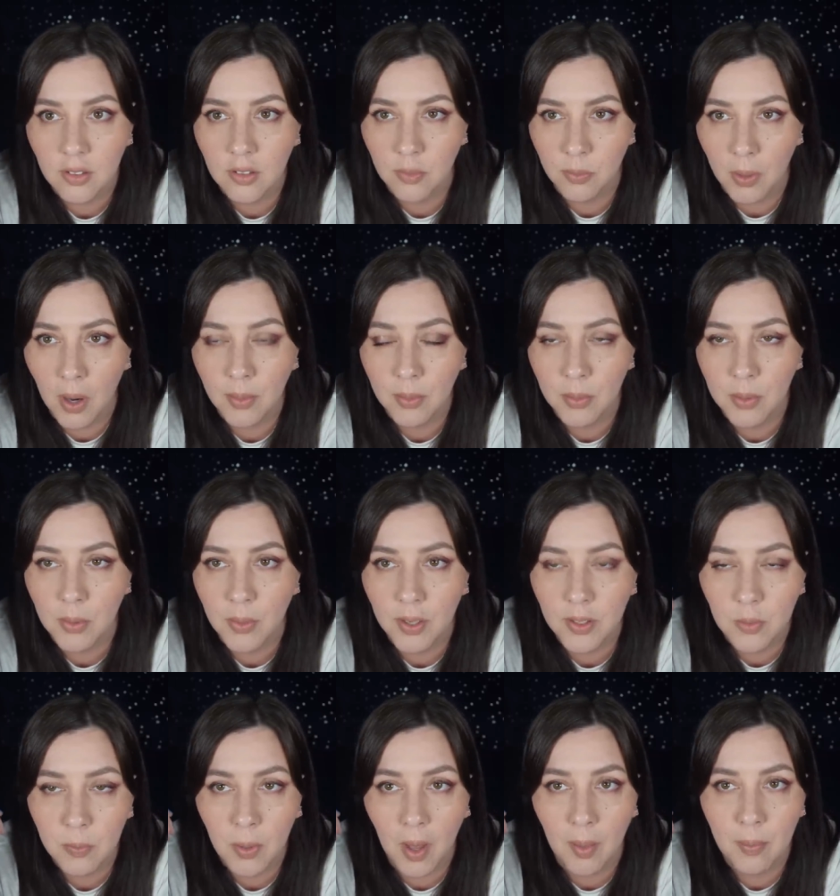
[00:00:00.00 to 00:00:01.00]
It's probably why
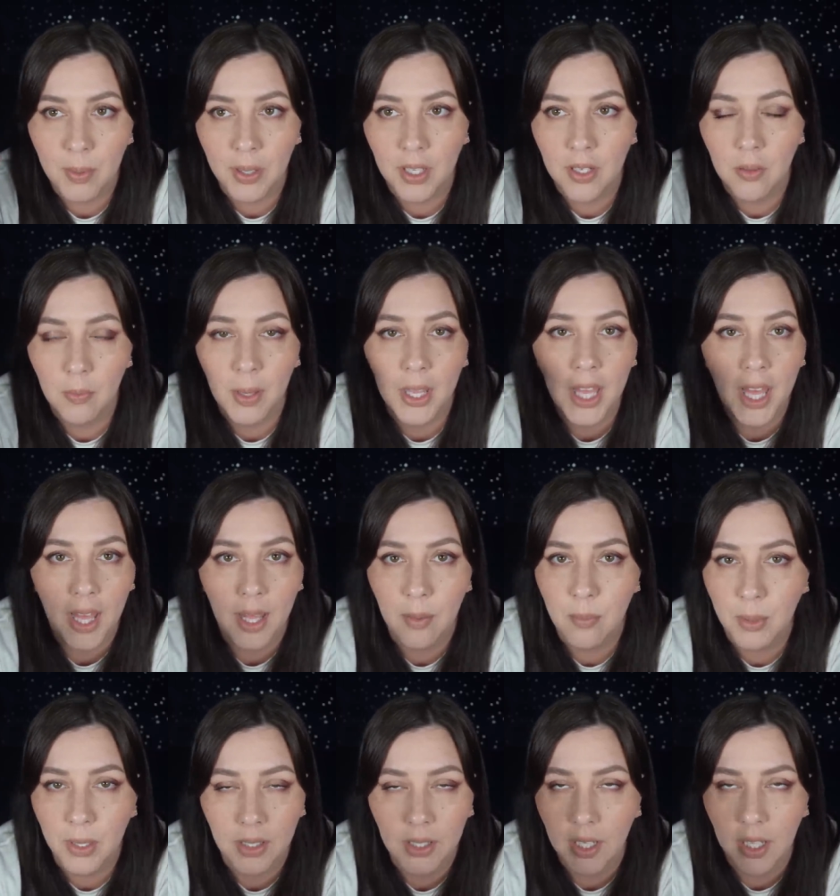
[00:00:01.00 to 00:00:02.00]
it's popping into my head,
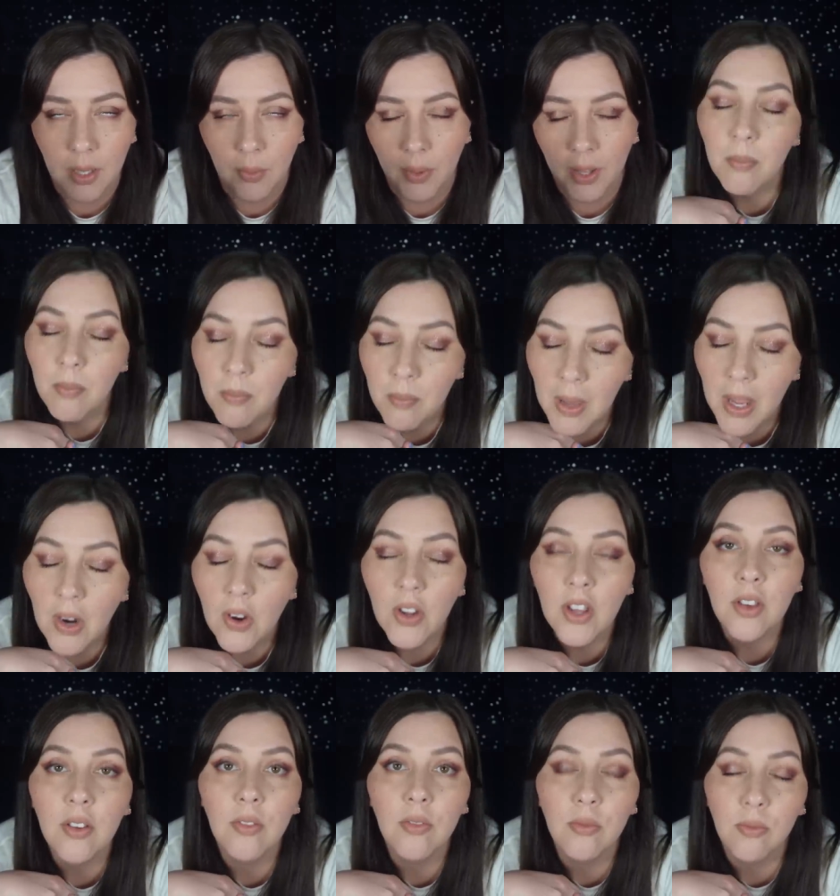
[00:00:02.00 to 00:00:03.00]
but anyway.
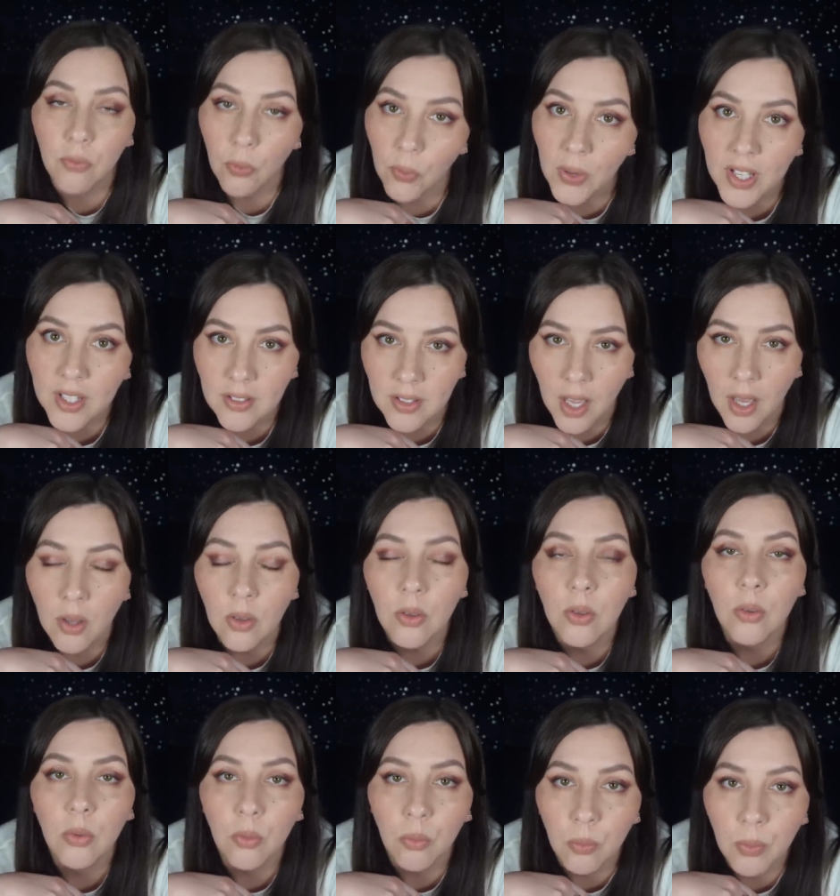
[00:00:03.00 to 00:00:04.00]
Mary freaked out.
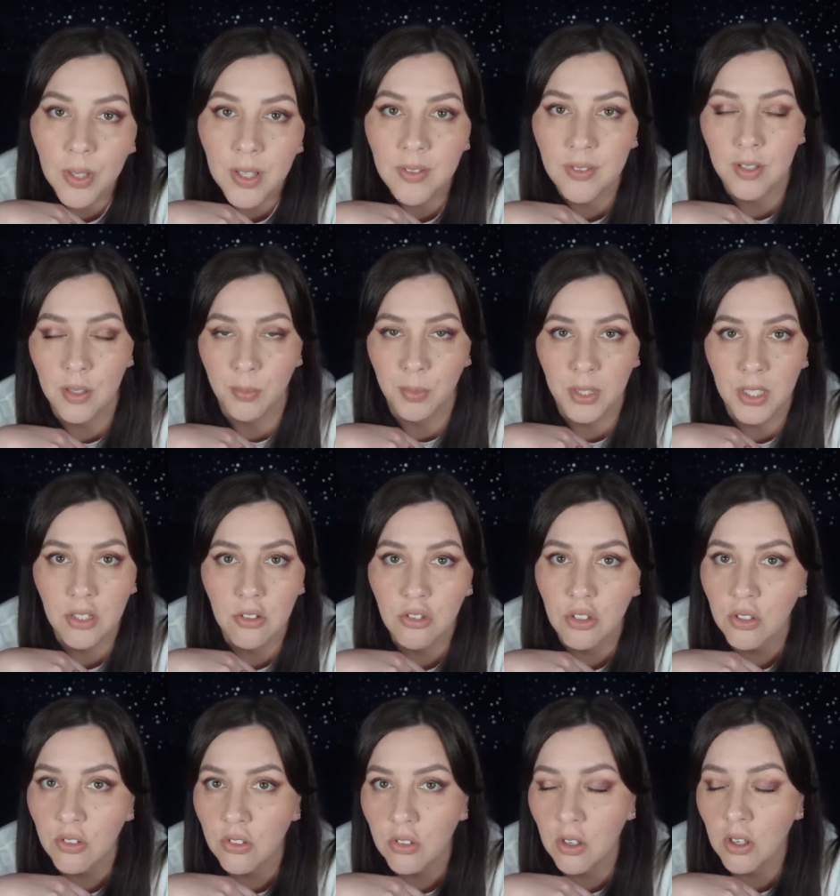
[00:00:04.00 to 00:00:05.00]
Reasonably, and
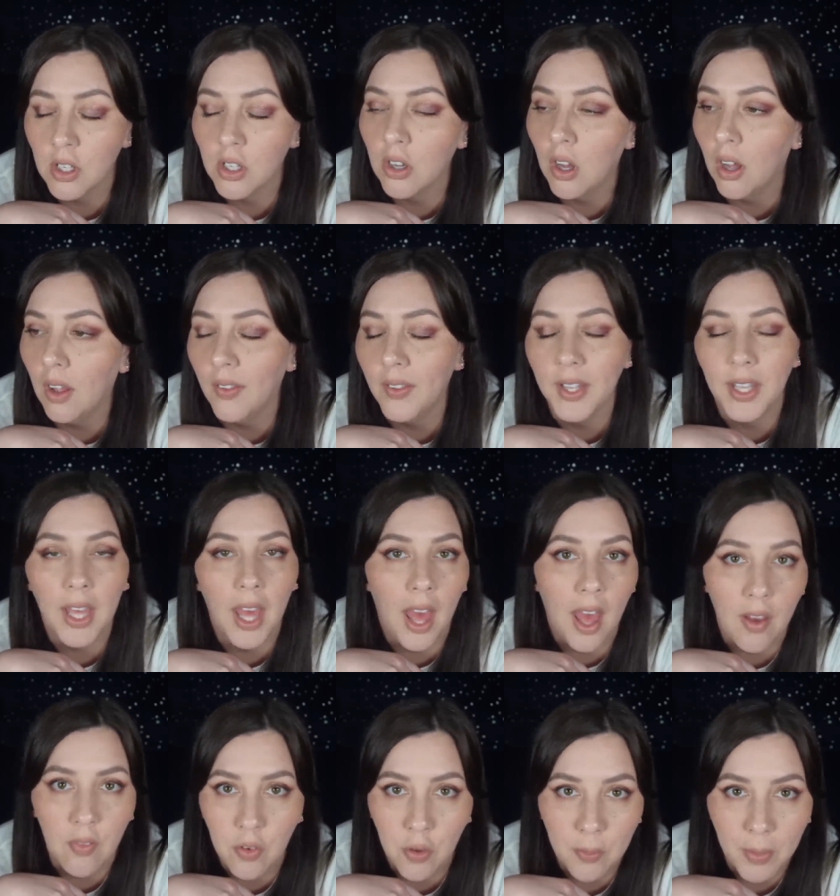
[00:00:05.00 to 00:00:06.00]
she started calling
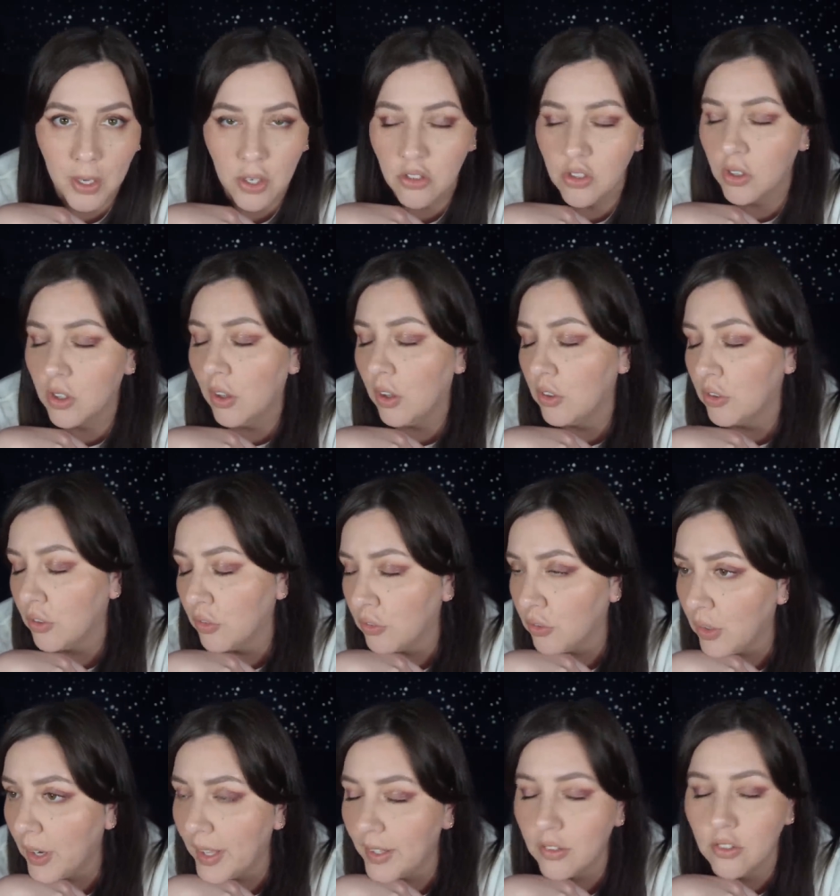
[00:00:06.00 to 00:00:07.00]
everybody. She called her
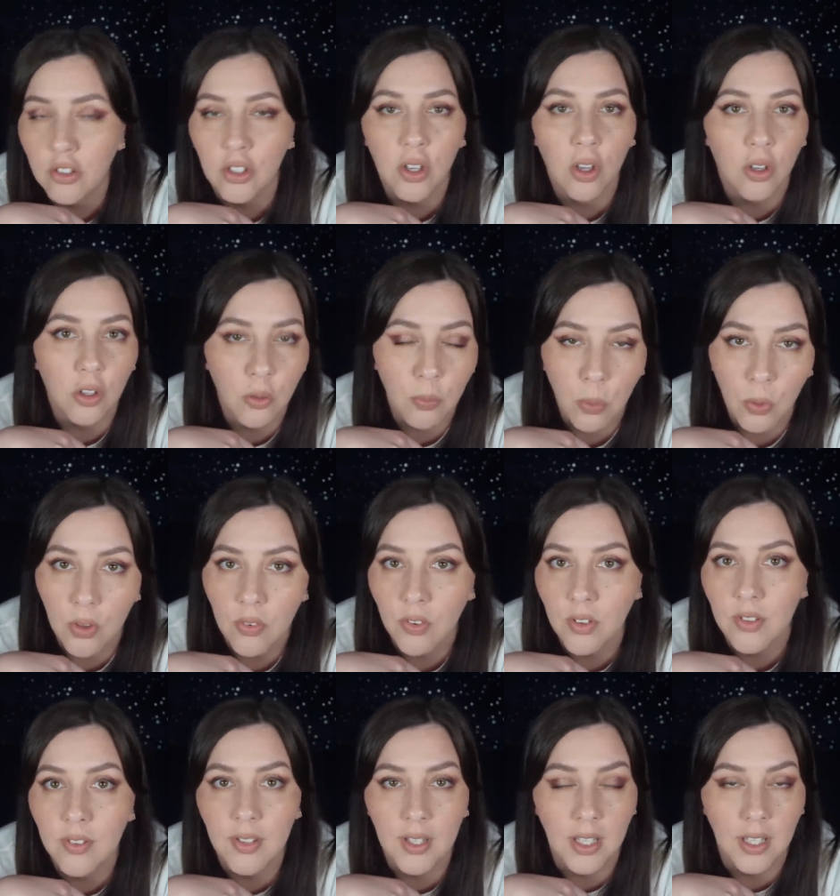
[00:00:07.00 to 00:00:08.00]
friends, she called her
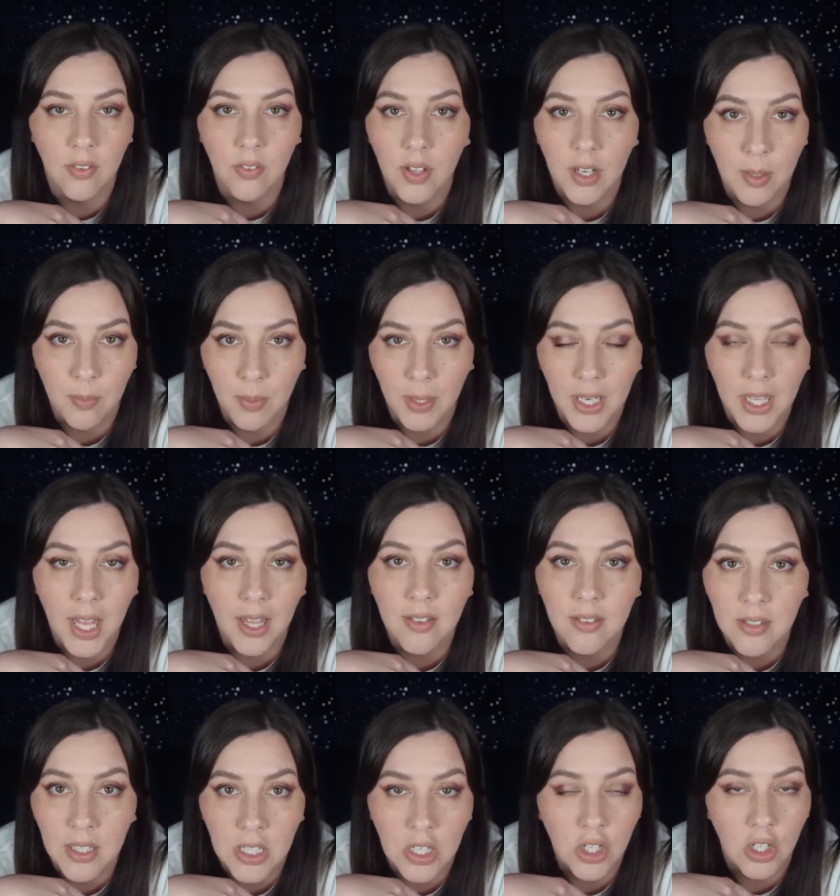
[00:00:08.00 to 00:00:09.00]
boyfriend, seeing if anybody had
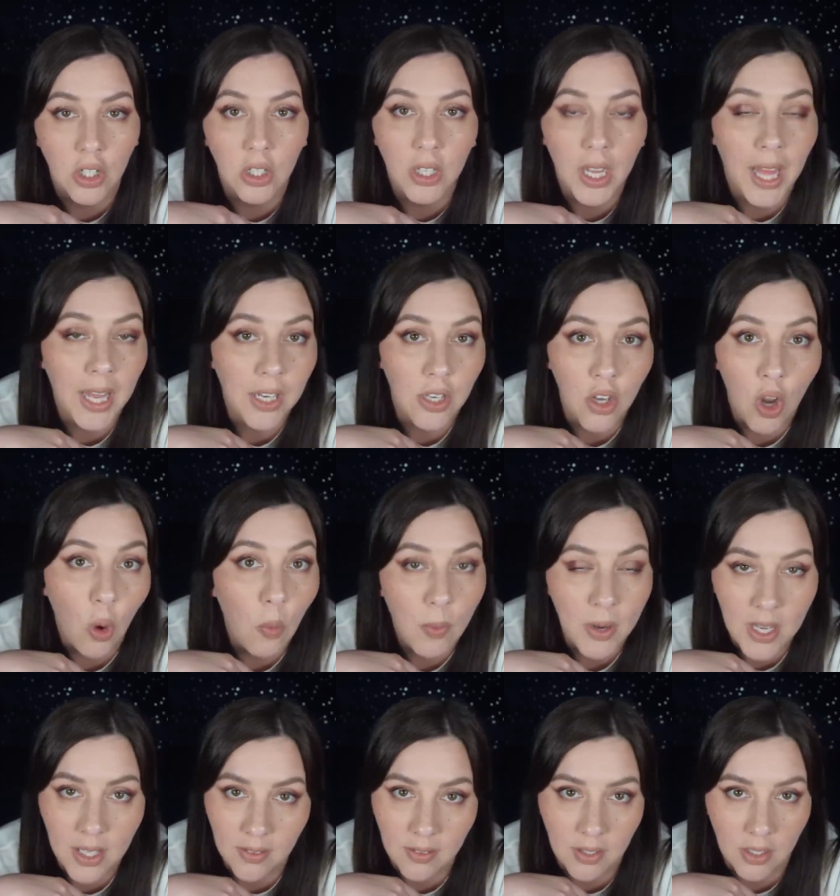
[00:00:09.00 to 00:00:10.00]
seen her, and
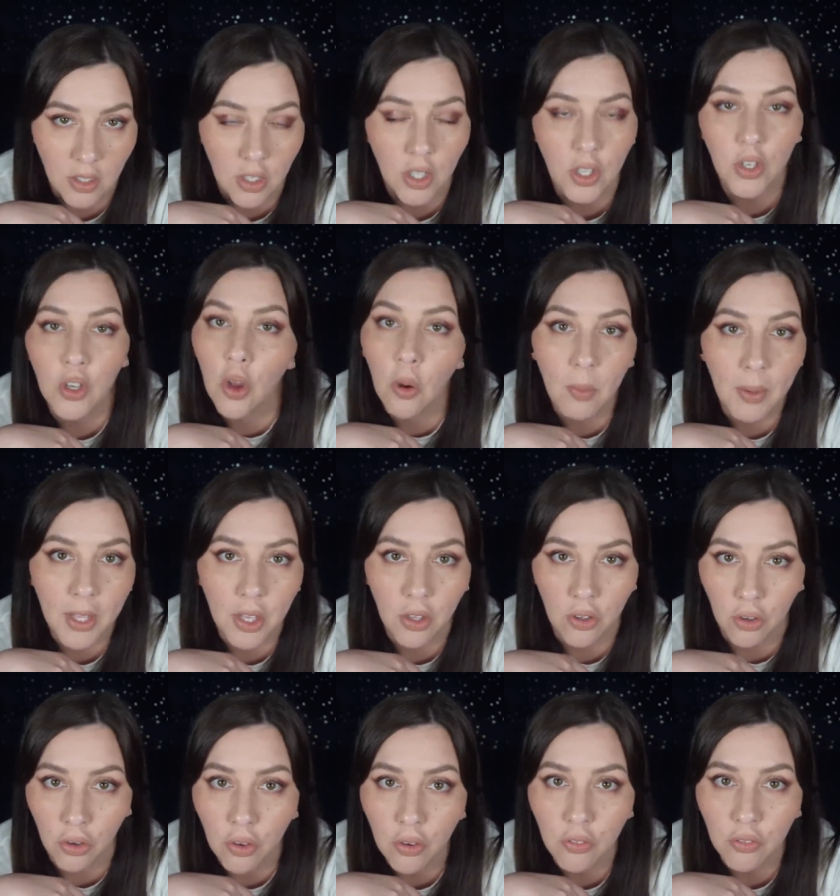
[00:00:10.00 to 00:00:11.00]
nobody had seen her and nobody
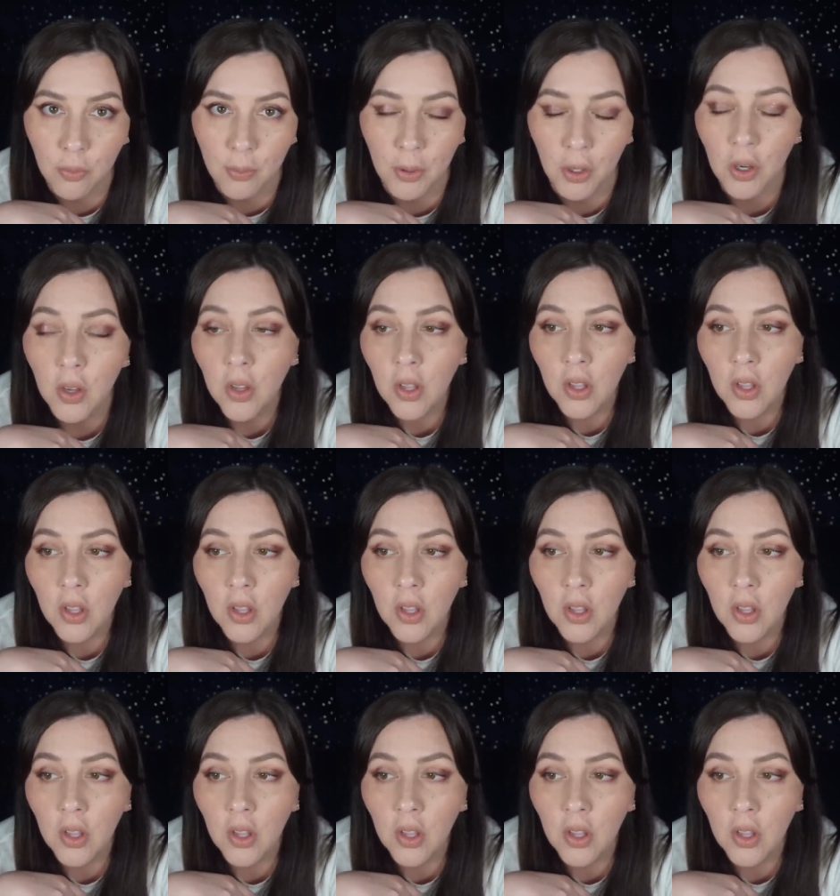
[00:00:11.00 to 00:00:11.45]
had heard from her.